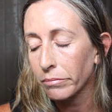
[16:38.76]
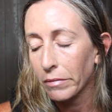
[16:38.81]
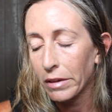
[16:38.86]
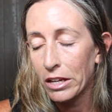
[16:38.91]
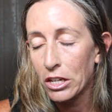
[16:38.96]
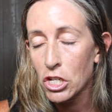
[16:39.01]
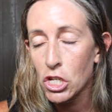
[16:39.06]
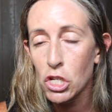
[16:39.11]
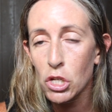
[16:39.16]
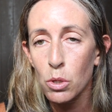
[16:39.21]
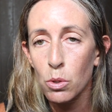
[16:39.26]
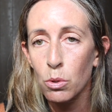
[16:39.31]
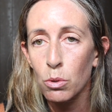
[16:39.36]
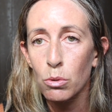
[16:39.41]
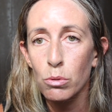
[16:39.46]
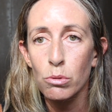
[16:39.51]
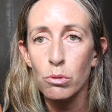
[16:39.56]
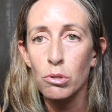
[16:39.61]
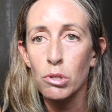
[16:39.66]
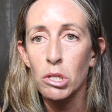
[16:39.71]

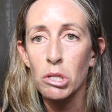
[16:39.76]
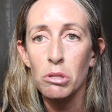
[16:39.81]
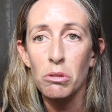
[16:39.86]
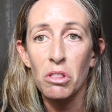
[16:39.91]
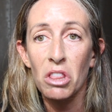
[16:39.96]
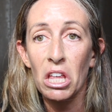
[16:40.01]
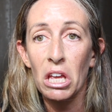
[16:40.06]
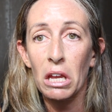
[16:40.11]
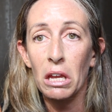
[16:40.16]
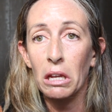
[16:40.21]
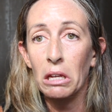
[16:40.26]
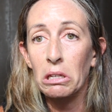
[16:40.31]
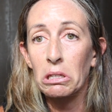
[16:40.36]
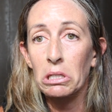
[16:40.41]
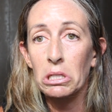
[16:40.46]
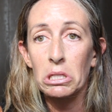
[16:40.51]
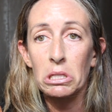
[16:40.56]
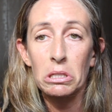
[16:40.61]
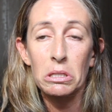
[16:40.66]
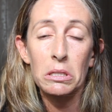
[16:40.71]
issues,
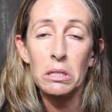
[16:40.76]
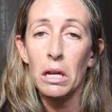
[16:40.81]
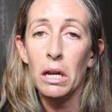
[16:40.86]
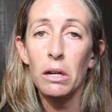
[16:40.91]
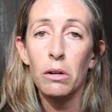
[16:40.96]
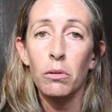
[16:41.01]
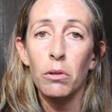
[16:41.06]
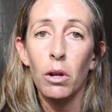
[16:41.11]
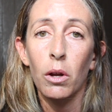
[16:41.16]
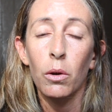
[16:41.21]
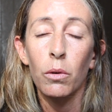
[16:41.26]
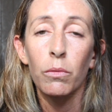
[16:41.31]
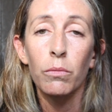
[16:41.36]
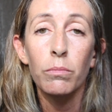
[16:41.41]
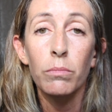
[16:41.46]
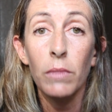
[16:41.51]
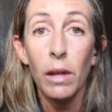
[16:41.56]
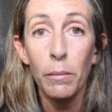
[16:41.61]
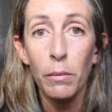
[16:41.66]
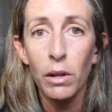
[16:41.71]
things, I don't know.
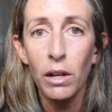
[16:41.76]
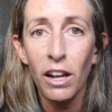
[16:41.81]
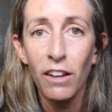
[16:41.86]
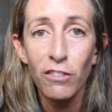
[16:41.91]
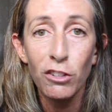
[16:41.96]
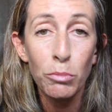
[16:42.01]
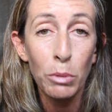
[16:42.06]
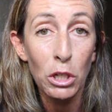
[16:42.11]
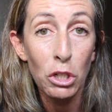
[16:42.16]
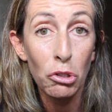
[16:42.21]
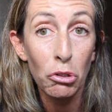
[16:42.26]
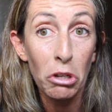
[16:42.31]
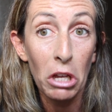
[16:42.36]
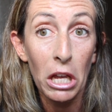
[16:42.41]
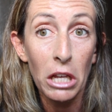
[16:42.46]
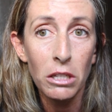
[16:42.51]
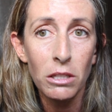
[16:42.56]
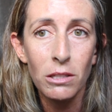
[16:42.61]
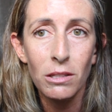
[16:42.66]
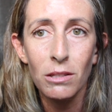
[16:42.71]
I'm going to have special
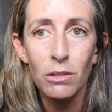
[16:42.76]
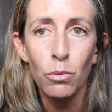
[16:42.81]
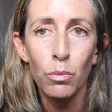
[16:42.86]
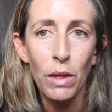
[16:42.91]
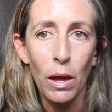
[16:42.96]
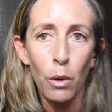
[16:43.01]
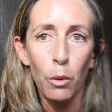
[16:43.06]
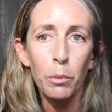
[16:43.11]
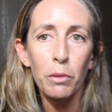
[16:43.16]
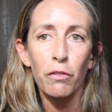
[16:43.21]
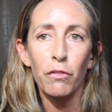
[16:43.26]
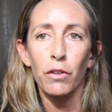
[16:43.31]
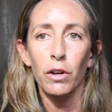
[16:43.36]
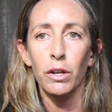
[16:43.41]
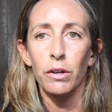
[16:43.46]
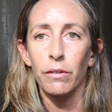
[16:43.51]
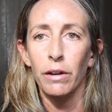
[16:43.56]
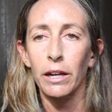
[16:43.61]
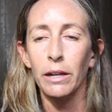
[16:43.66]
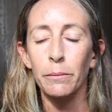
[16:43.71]
guests. That'll be
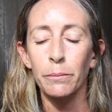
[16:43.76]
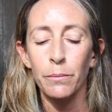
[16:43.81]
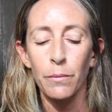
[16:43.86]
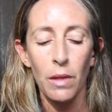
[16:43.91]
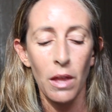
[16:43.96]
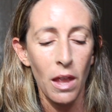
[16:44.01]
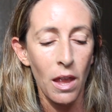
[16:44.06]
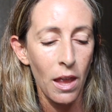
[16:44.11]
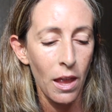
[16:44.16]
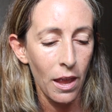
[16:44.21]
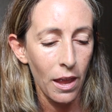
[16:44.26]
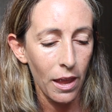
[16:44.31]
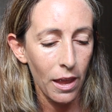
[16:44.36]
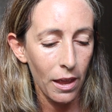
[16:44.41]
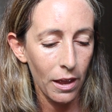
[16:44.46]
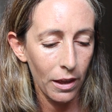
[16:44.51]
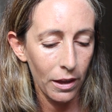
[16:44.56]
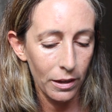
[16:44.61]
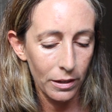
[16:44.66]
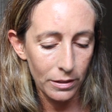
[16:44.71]
fun, right?
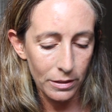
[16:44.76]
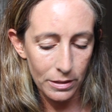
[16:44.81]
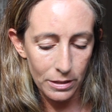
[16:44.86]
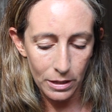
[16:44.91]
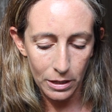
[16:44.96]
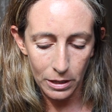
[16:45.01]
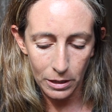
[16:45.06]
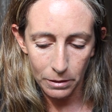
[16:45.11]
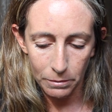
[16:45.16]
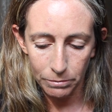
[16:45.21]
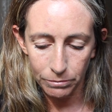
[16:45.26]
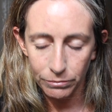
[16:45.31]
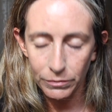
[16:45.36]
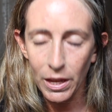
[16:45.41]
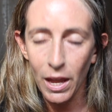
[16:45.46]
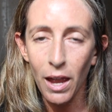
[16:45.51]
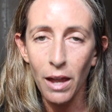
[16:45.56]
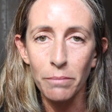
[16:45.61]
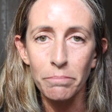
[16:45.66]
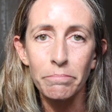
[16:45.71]
And
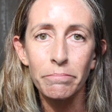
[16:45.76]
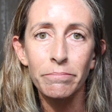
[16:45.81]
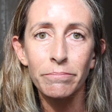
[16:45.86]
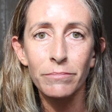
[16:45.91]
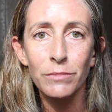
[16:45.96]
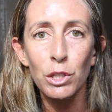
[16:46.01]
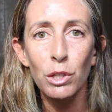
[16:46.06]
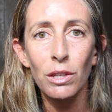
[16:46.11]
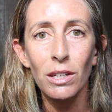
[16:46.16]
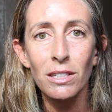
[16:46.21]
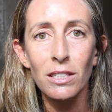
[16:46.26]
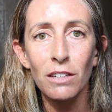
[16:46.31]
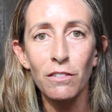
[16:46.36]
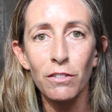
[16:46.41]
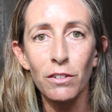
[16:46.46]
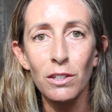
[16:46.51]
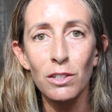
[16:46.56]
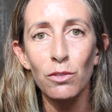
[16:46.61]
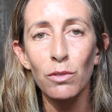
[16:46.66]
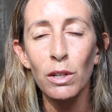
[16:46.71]
yeah, so that's it
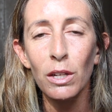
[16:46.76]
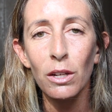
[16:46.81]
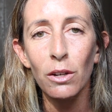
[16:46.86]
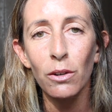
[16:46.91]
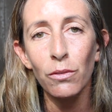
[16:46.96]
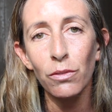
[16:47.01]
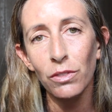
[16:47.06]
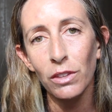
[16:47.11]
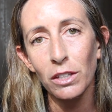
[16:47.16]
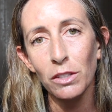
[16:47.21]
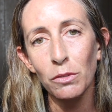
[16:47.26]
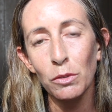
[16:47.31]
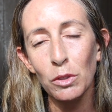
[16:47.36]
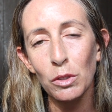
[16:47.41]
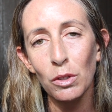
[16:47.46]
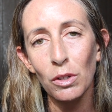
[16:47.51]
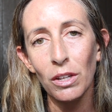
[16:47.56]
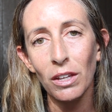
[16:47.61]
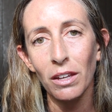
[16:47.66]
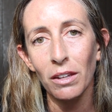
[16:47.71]
for this video. Thanks for
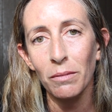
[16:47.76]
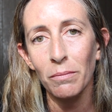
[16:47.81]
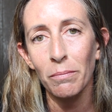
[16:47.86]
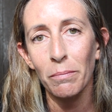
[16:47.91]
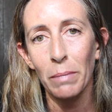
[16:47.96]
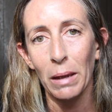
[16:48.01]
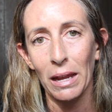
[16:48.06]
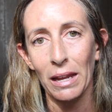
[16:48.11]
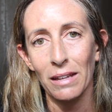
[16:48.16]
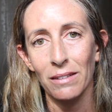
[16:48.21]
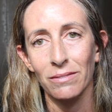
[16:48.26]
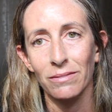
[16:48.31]
tuning in. Bye.